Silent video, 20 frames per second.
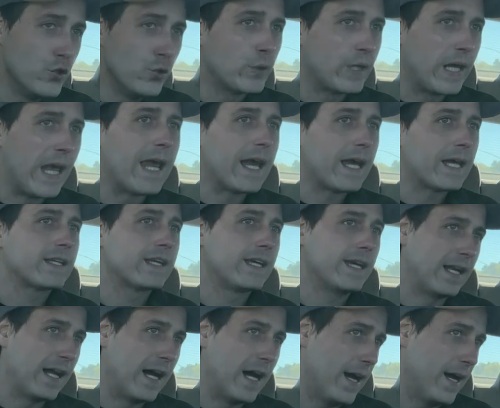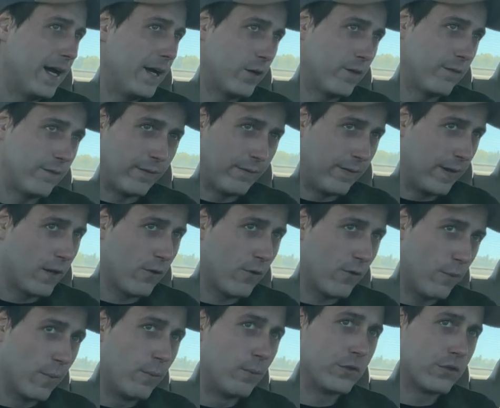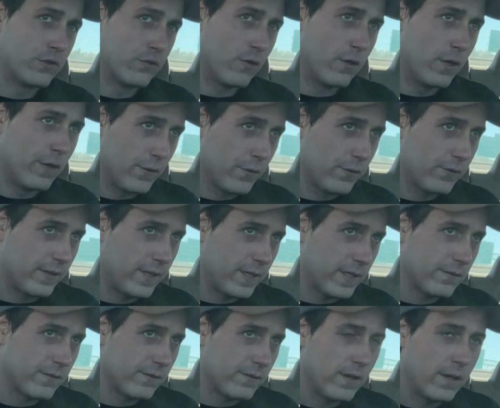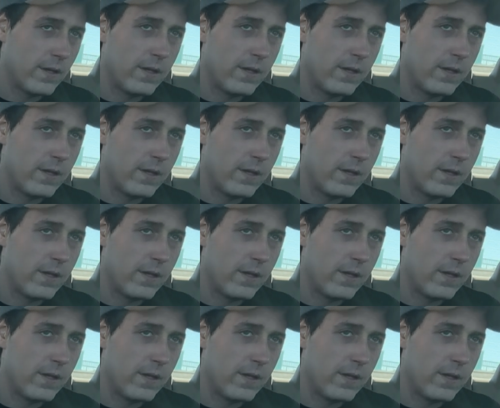You can't get high off of heroin when you're on those things.